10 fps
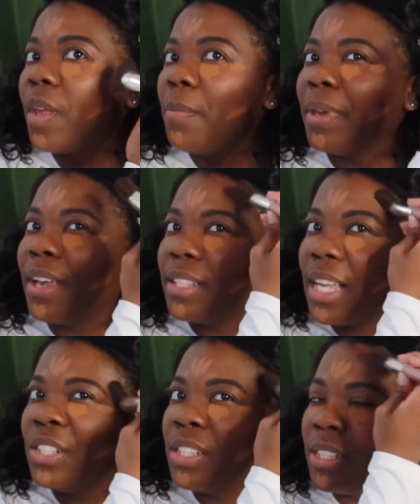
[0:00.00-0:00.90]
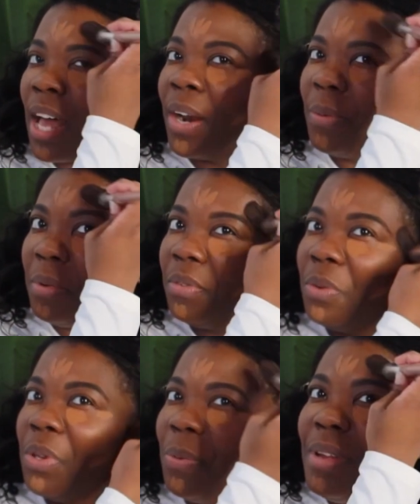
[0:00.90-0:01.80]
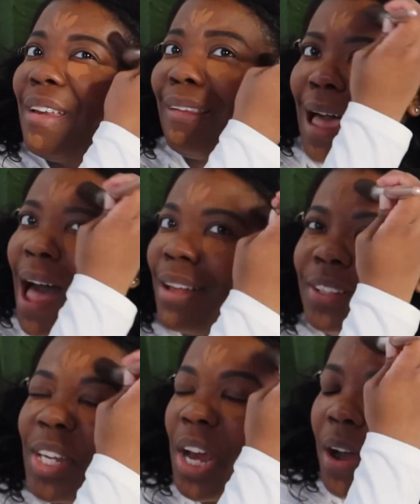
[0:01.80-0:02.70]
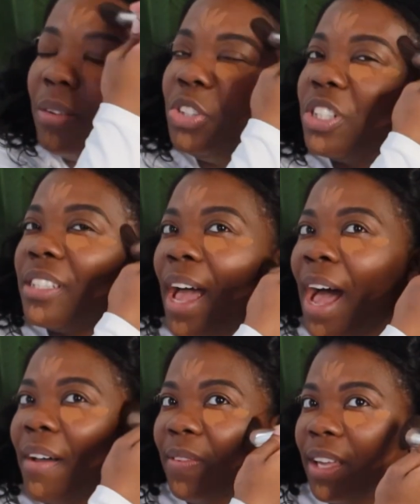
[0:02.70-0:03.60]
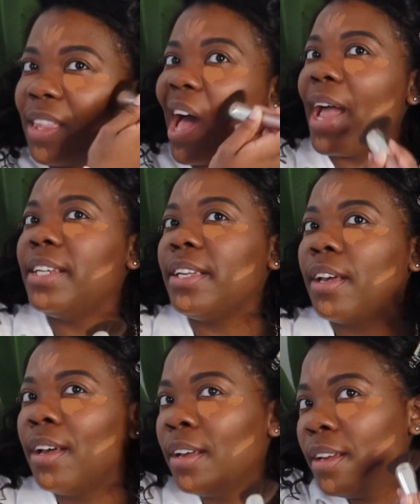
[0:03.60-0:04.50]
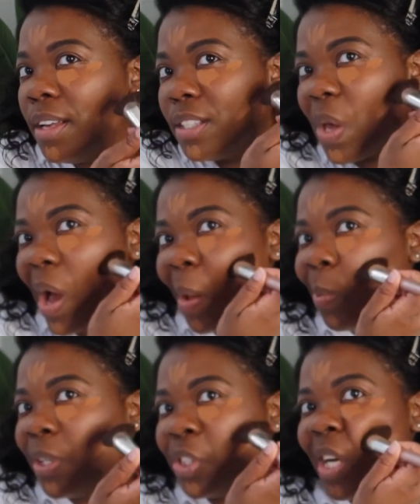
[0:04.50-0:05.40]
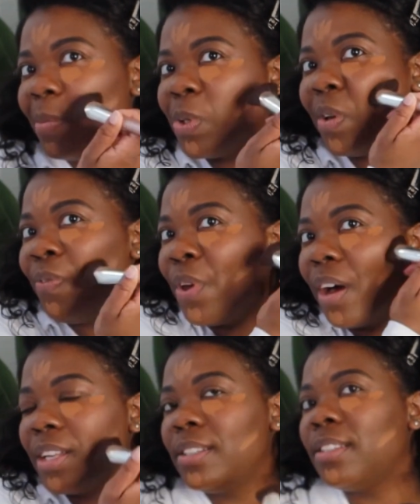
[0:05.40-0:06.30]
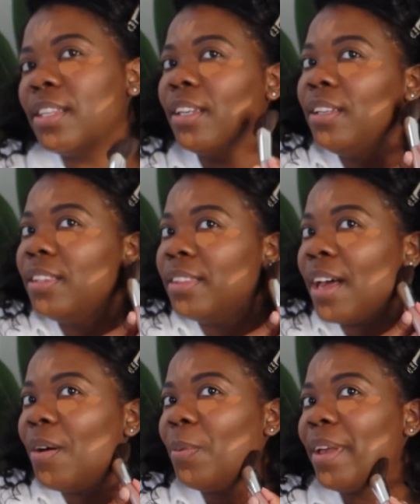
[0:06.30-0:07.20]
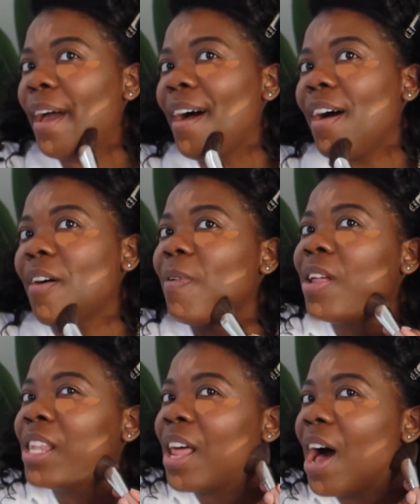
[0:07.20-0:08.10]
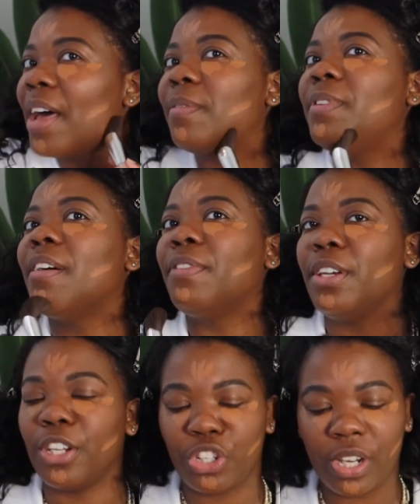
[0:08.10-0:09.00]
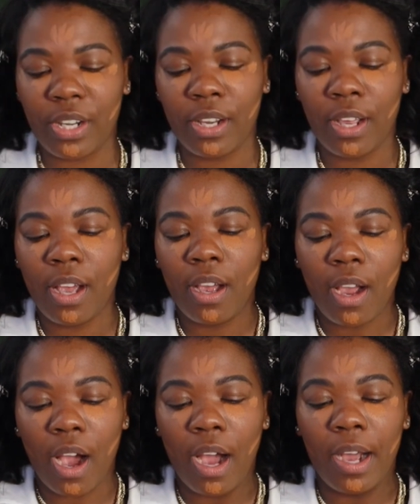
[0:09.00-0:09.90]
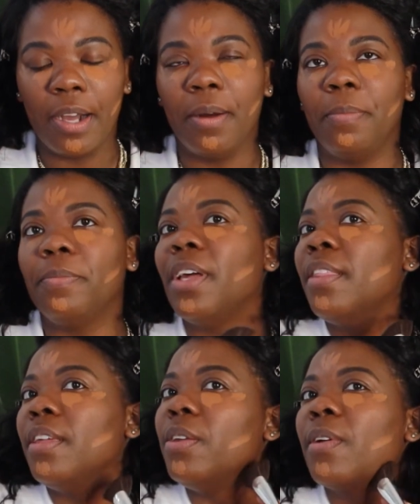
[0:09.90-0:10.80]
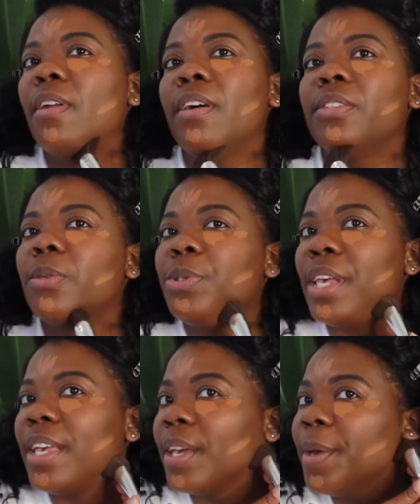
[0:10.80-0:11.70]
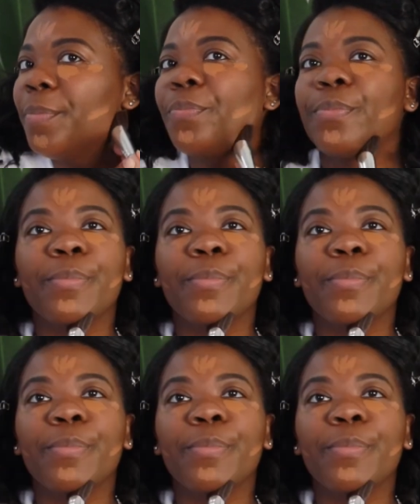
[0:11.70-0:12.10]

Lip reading: because you don't need a lot, you know, just to have like that idea. So I push up. So if y'all can see that we have a lot of definition, and then you can also take it